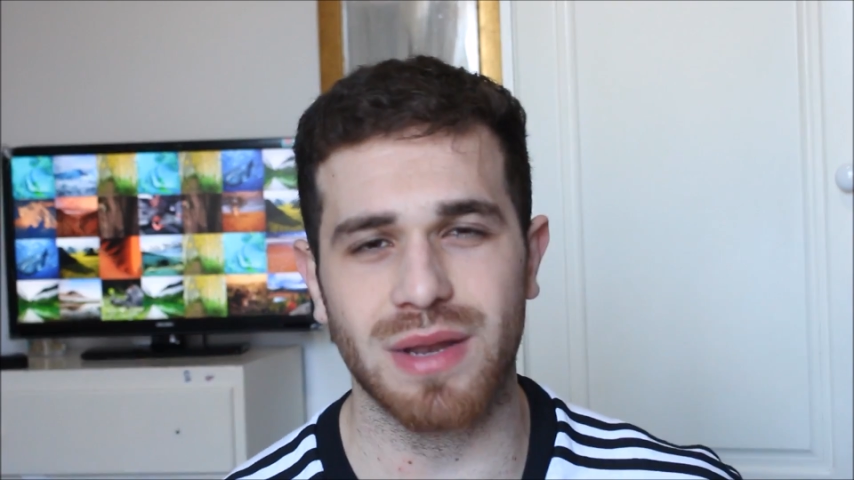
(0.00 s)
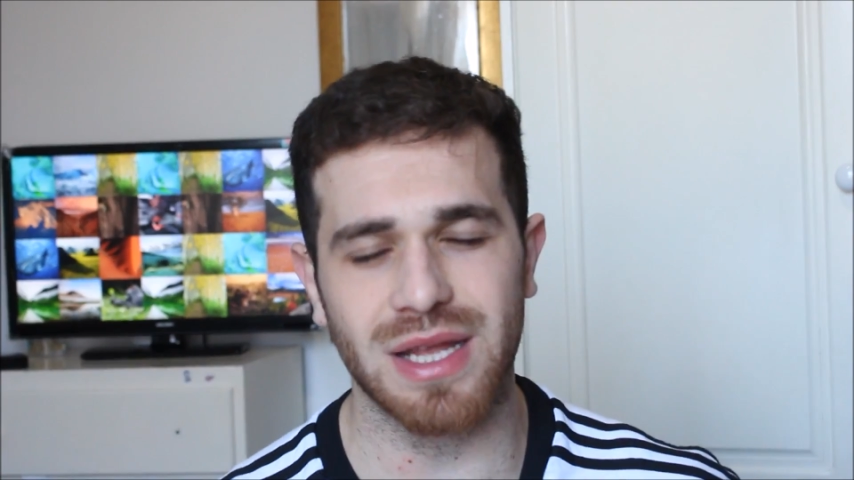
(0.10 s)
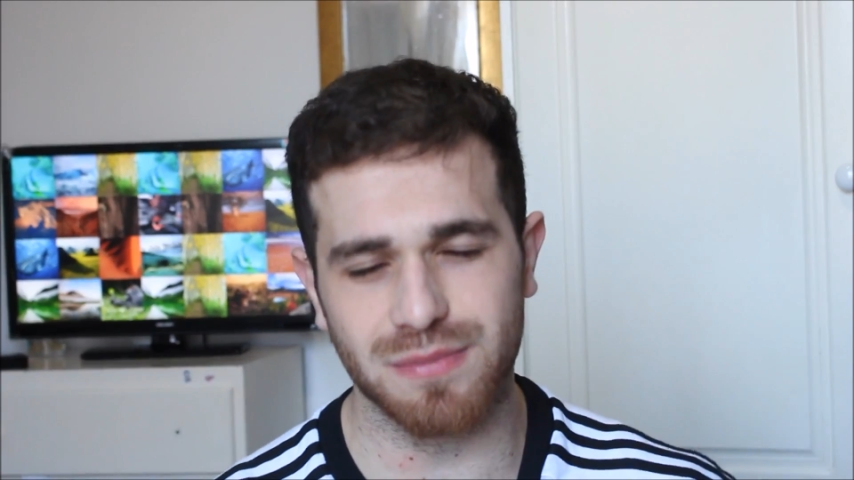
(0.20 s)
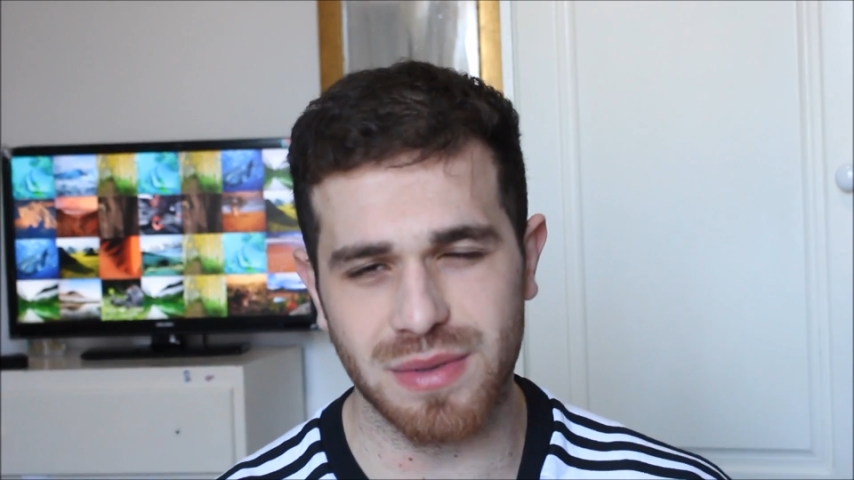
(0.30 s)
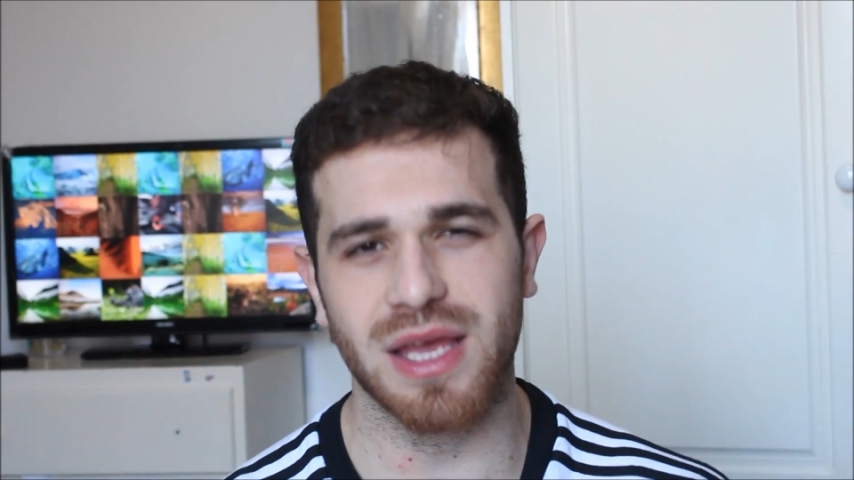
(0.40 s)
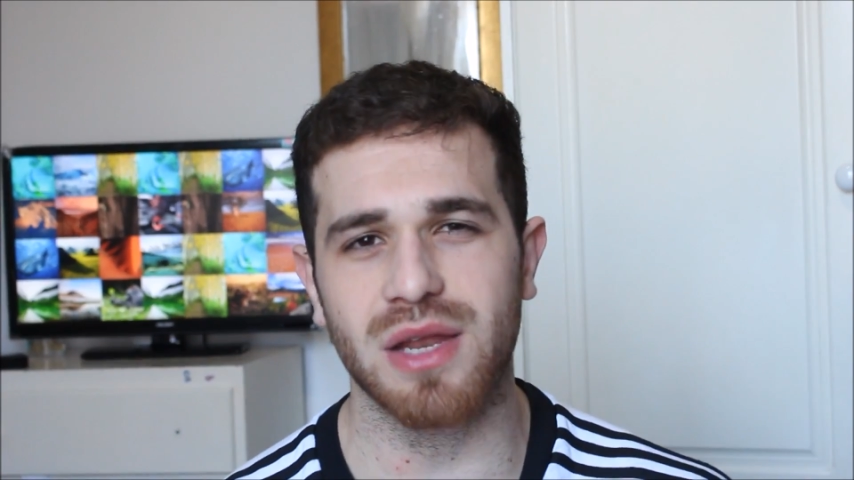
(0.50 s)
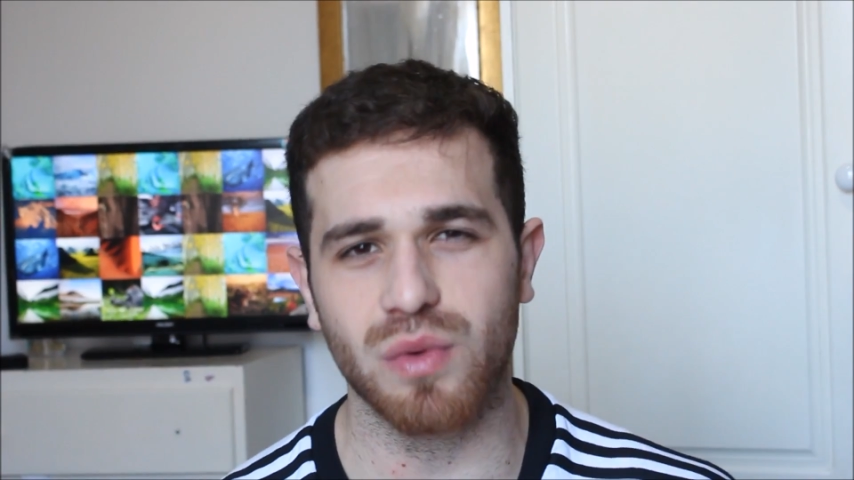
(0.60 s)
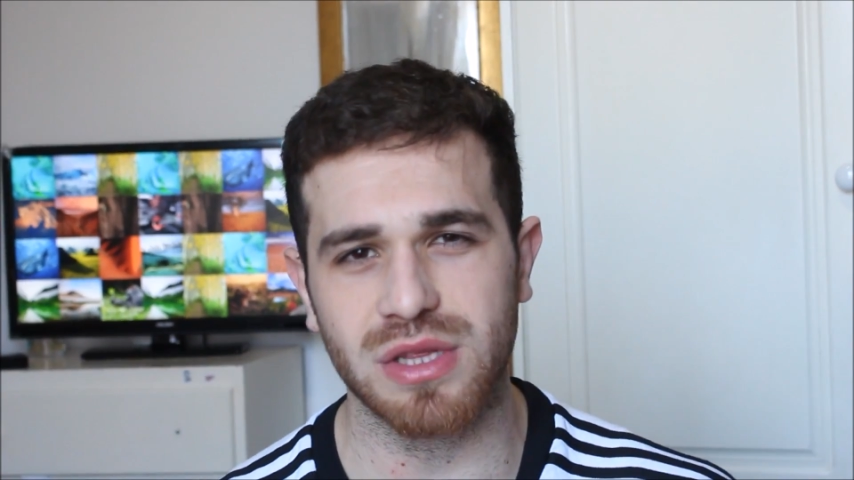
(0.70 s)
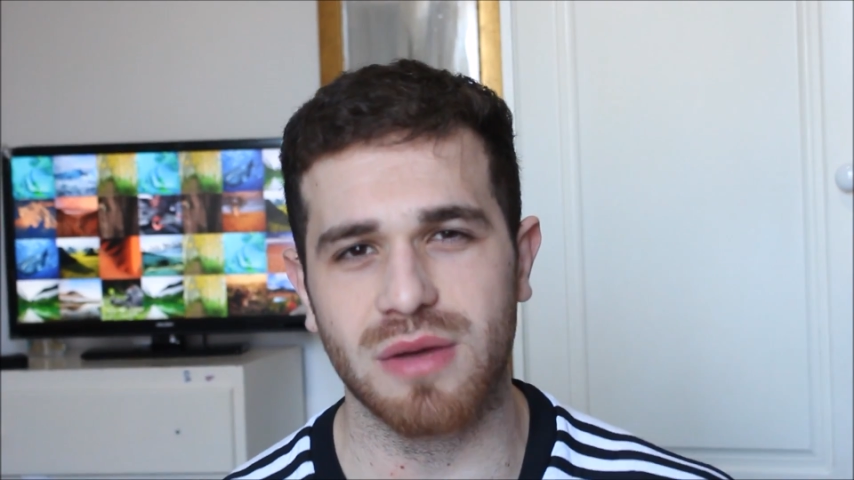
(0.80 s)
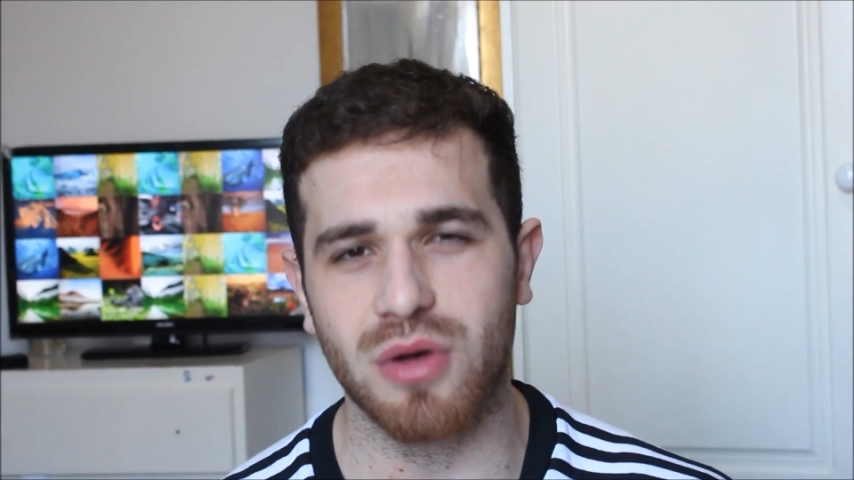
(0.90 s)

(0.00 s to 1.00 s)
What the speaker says: But let's begin with the